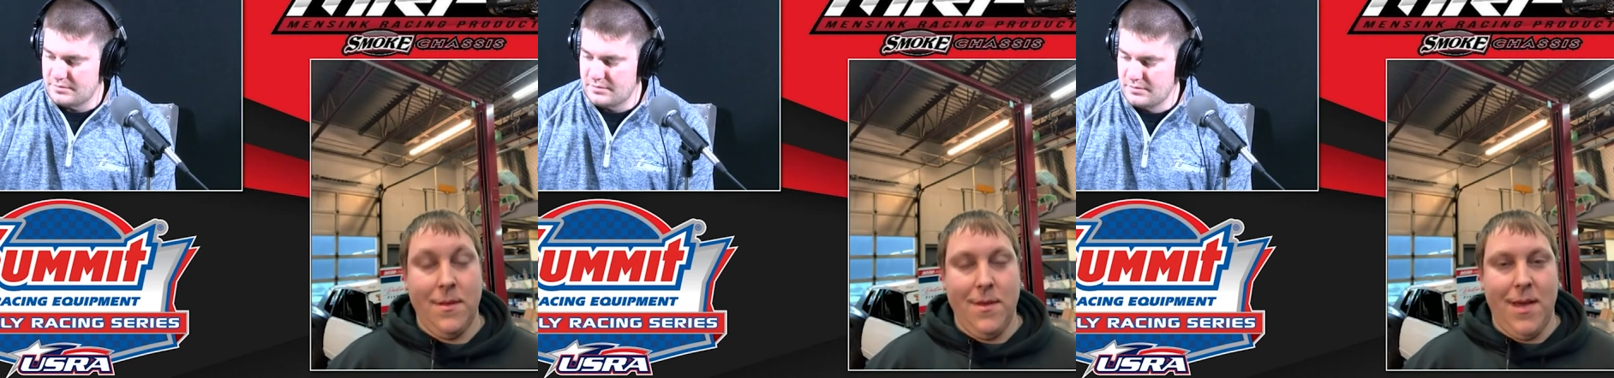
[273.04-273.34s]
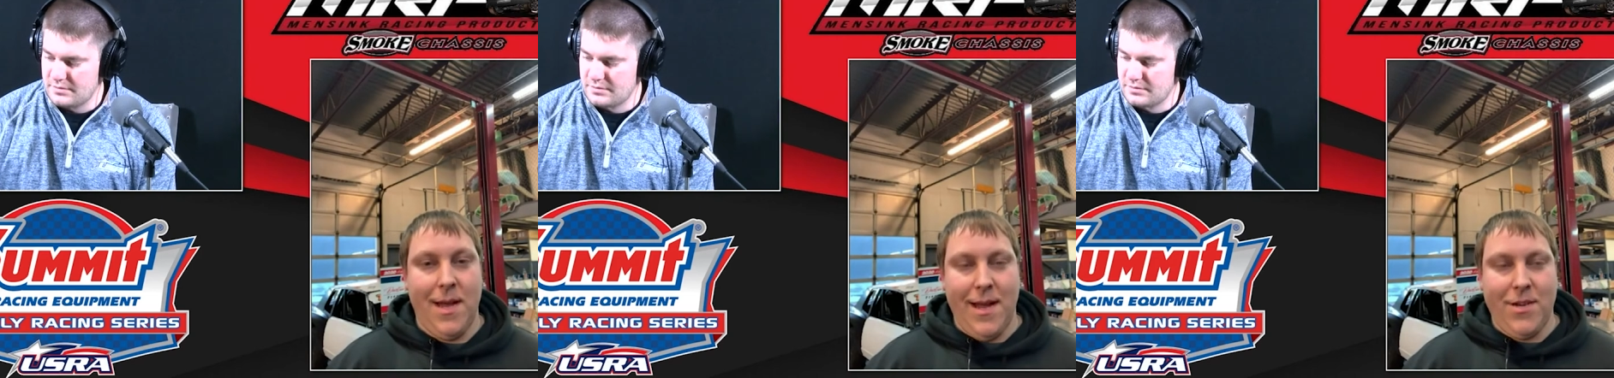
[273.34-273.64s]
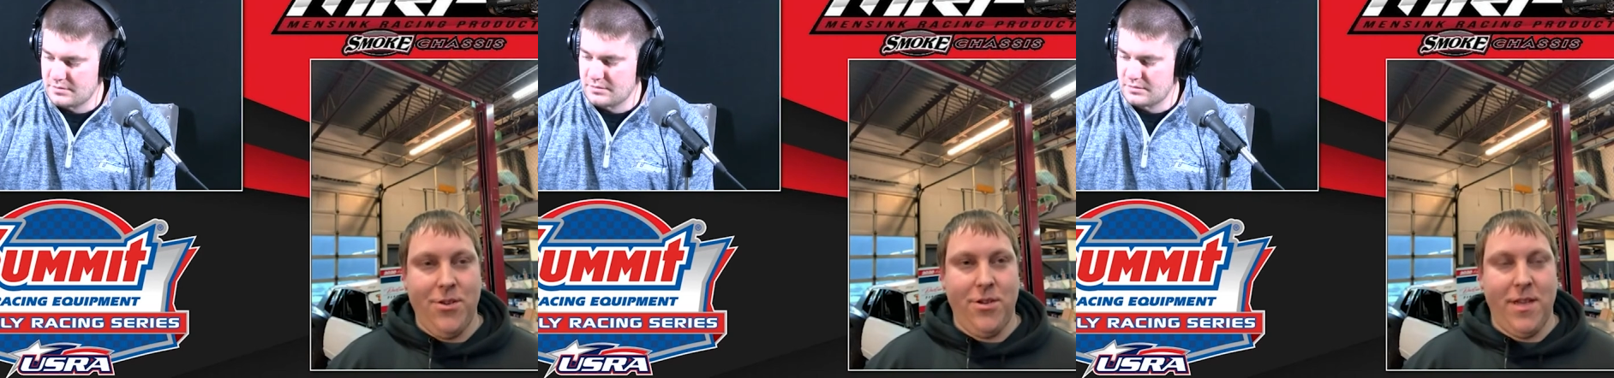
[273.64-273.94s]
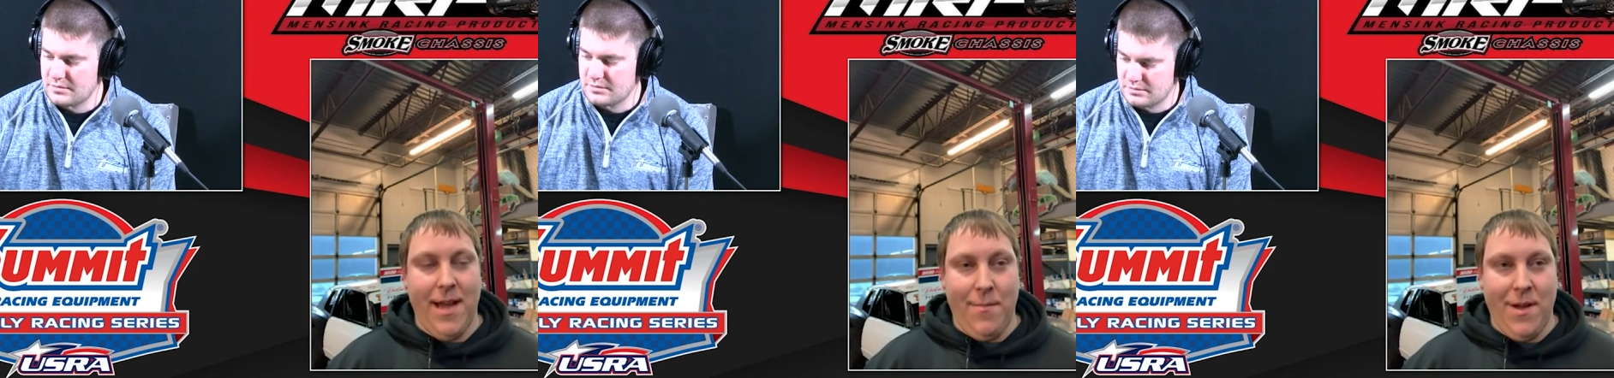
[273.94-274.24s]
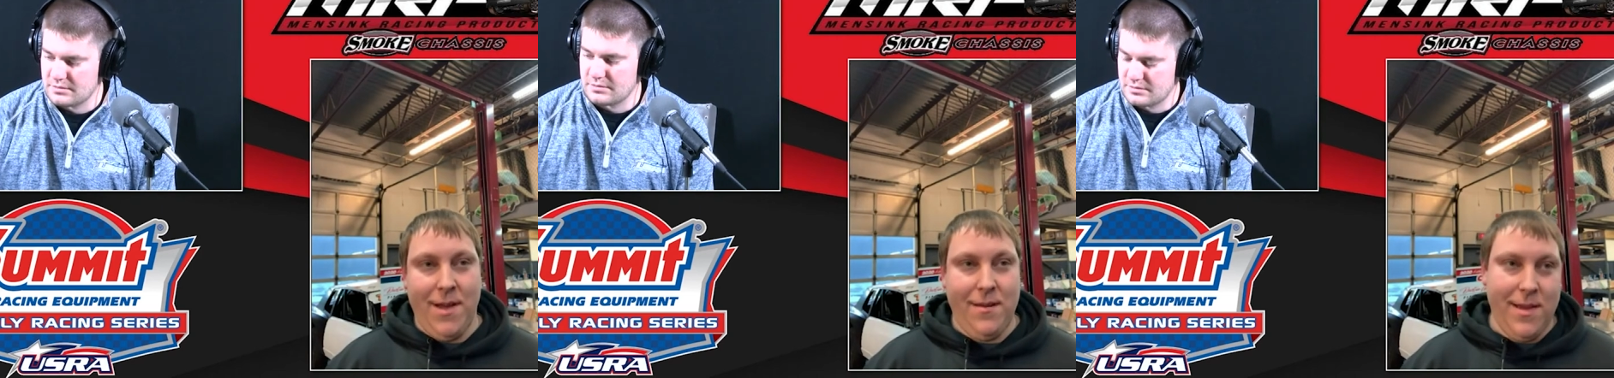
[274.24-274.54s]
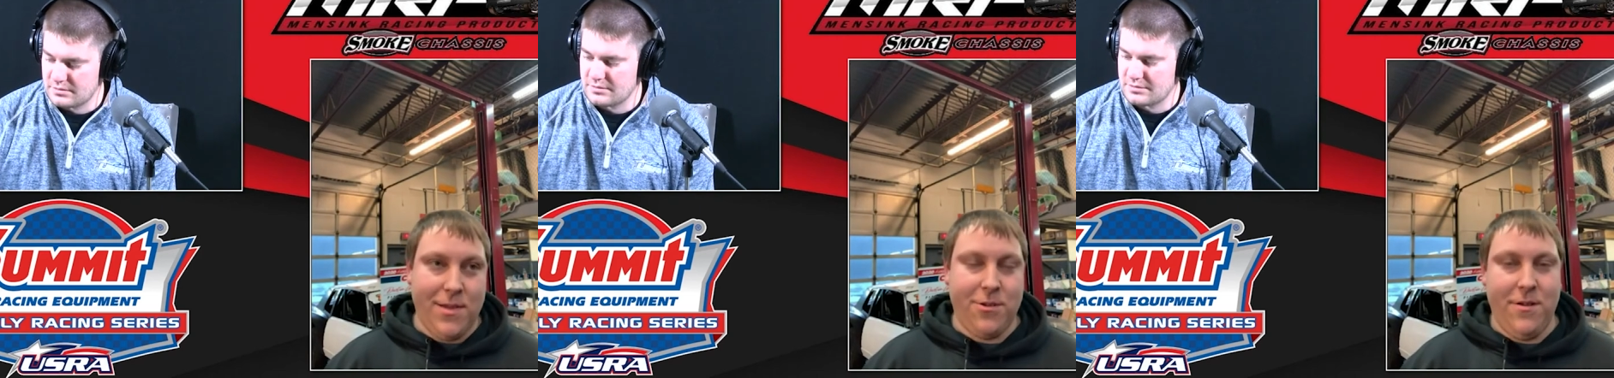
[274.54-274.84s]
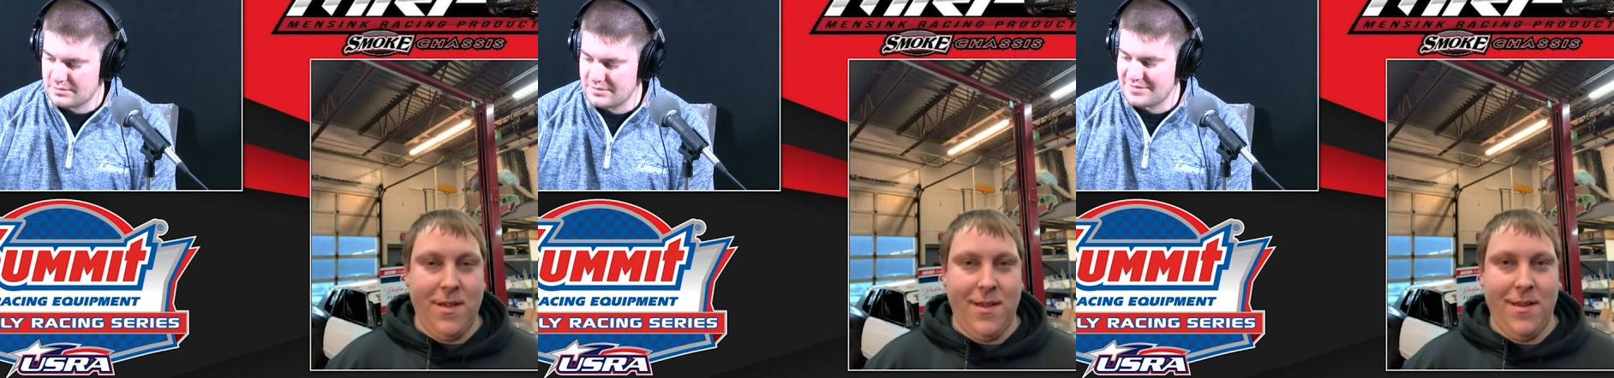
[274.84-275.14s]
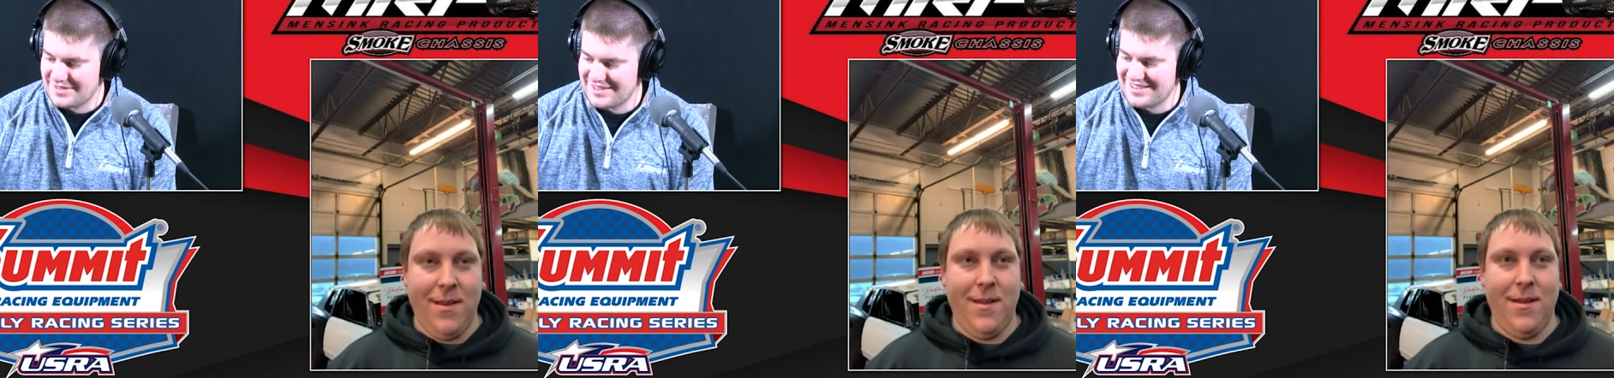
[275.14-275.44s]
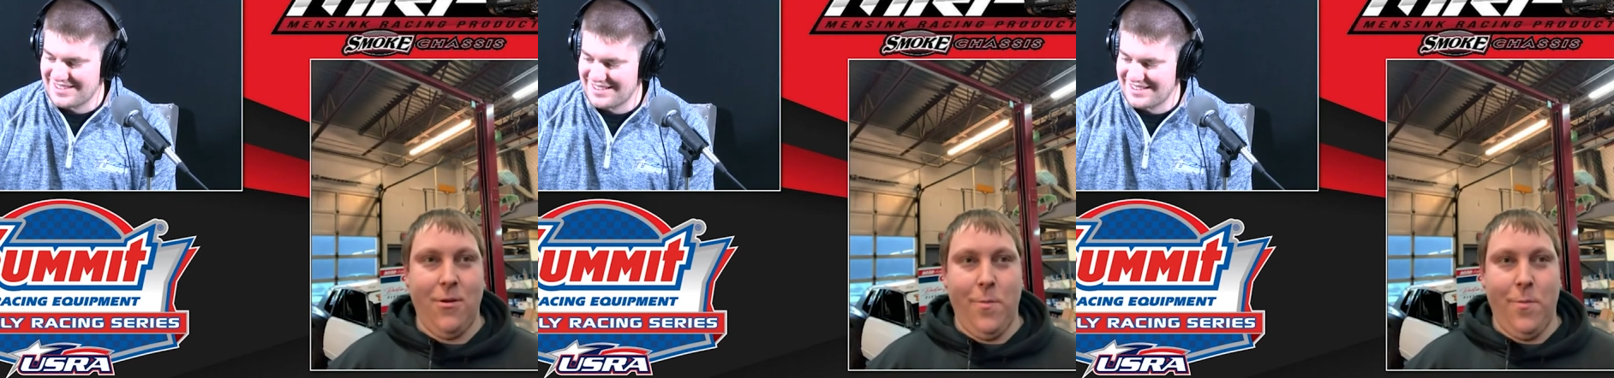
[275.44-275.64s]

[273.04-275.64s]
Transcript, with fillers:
Speaker 1: Yeah, I actually just got mine yesterday and I uh,